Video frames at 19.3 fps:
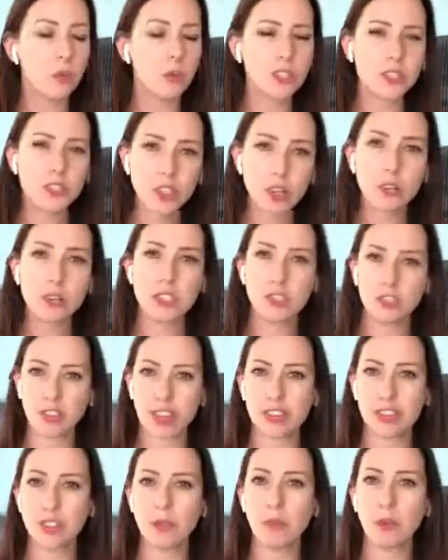We're so
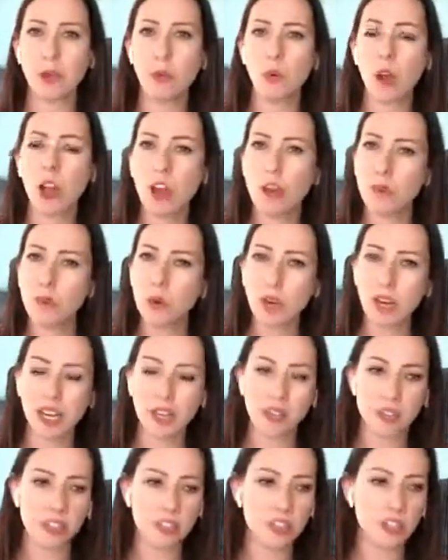distracted by what everyone
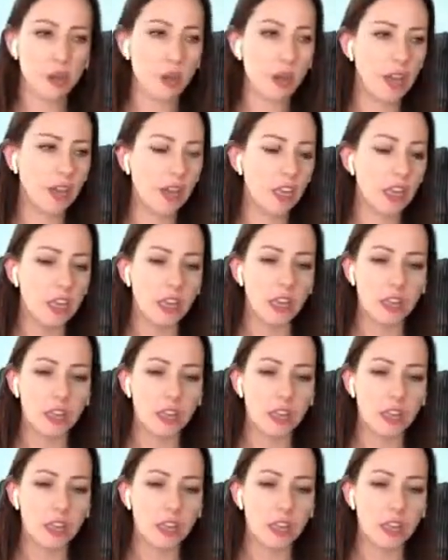else is doing,